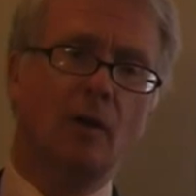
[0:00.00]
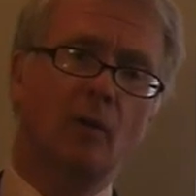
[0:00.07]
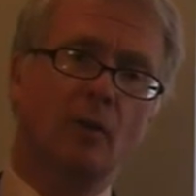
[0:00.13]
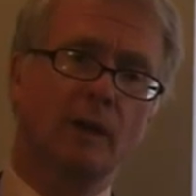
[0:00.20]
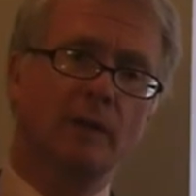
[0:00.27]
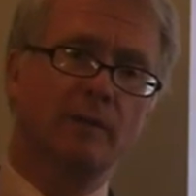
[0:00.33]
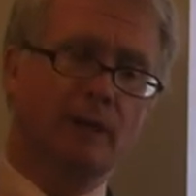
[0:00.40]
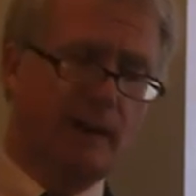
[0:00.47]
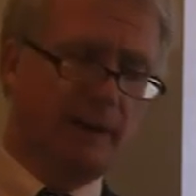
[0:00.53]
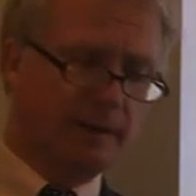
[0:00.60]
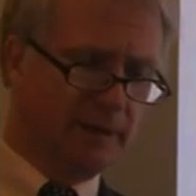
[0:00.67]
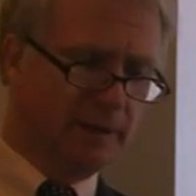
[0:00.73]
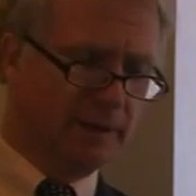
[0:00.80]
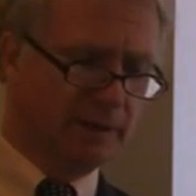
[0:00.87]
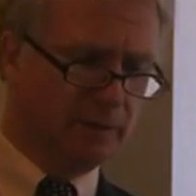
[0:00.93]
One of the
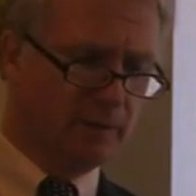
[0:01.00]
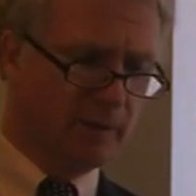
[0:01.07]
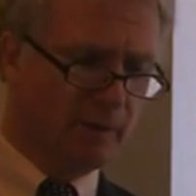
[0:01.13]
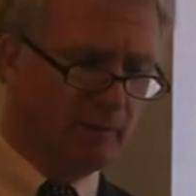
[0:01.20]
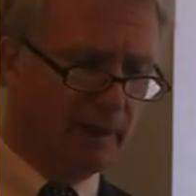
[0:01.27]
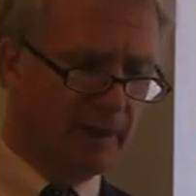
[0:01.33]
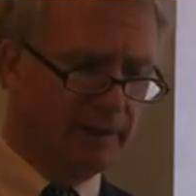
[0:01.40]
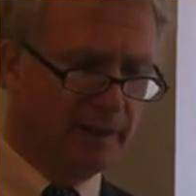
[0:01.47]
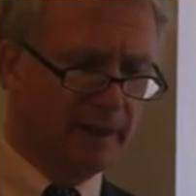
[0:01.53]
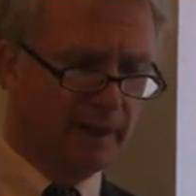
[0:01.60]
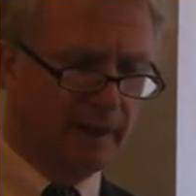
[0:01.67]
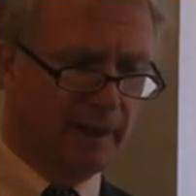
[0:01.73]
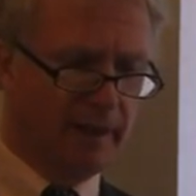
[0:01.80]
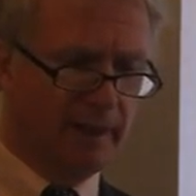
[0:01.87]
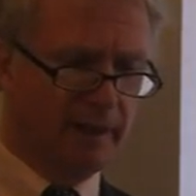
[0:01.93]
lessons from my
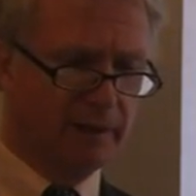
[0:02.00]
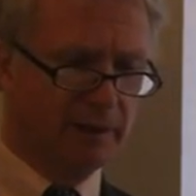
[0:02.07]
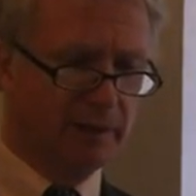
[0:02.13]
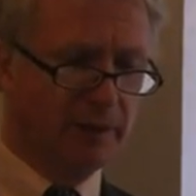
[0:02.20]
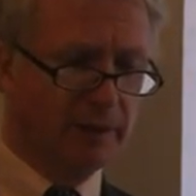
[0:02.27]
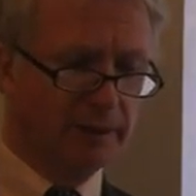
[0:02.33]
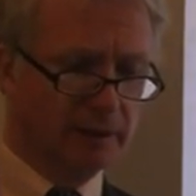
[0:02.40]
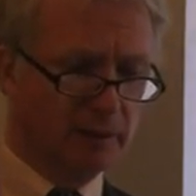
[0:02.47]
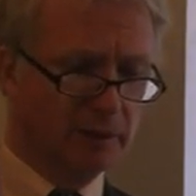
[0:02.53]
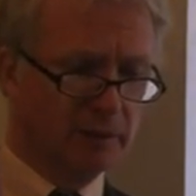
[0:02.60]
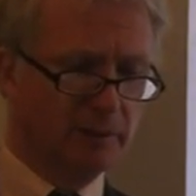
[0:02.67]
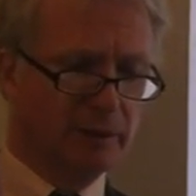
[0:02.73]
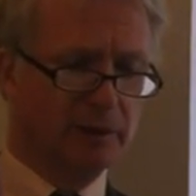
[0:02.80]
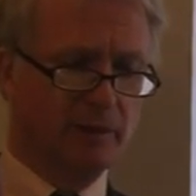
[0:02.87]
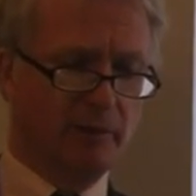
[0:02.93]
decade as UNESCO's
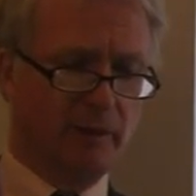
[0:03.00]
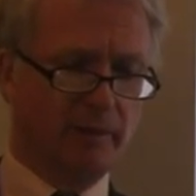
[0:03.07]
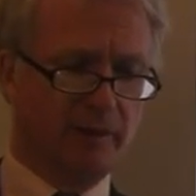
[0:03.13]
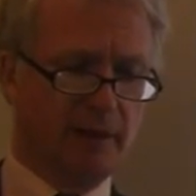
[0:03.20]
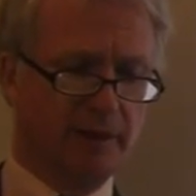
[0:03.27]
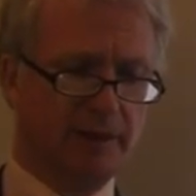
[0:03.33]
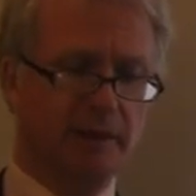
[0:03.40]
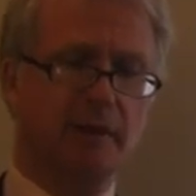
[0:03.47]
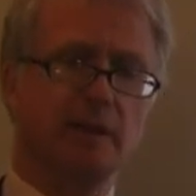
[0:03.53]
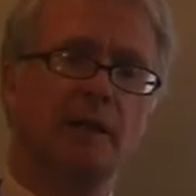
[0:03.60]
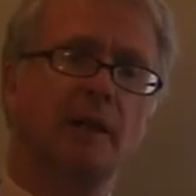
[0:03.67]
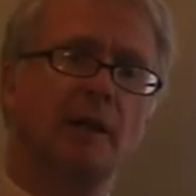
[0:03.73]
regional advisor